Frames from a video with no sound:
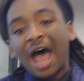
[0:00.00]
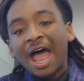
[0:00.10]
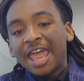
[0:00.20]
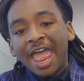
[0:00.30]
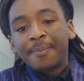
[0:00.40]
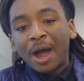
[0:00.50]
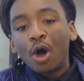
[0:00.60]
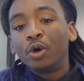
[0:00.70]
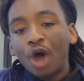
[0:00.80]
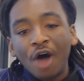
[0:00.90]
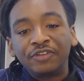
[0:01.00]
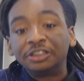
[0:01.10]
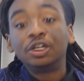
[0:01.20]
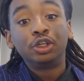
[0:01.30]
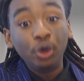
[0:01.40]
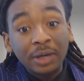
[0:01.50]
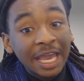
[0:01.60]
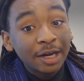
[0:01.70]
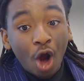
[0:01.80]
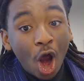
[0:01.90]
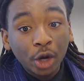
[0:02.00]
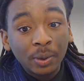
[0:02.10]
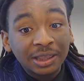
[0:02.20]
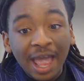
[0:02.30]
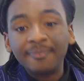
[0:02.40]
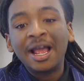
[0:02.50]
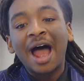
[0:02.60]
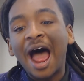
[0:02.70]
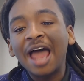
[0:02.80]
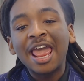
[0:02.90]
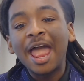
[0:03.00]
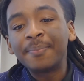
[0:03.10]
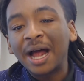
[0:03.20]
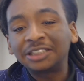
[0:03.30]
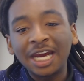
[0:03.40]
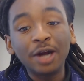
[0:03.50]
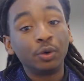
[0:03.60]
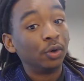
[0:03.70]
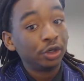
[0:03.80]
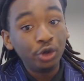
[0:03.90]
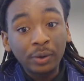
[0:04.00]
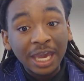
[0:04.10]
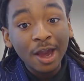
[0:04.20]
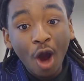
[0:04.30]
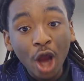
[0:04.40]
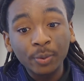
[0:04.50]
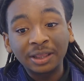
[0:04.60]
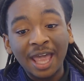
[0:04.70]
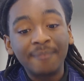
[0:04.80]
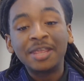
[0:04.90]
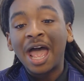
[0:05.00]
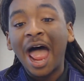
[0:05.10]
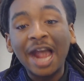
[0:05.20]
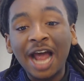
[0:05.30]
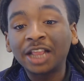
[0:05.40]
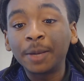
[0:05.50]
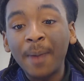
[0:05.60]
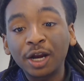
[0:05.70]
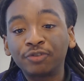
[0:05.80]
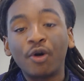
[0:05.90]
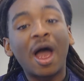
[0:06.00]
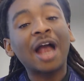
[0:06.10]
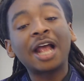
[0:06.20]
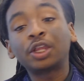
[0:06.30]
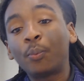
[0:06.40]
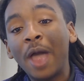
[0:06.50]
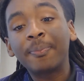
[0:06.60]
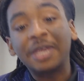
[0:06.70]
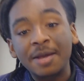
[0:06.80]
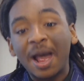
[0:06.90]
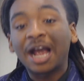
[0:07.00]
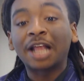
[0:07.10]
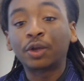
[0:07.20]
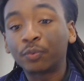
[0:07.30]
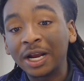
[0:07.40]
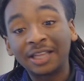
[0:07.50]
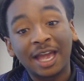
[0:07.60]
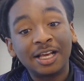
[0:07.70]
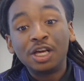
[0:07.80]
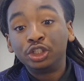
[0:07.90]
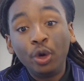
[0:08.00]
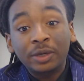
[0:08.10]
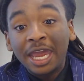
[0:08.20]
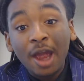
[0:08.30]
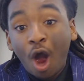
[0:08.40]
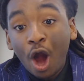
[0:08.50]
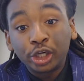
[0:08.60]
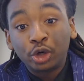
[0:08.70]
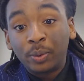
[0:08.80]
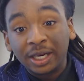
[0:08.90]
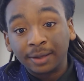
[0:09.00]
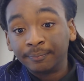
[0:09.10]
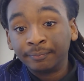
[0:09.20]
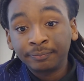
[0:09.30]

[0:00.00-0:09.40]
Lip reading: I had my own office. You can't argue with that. I had my channel. You can't argue with that. Got the microphone. I got the webcam. I got the ring light. You can't argue with it.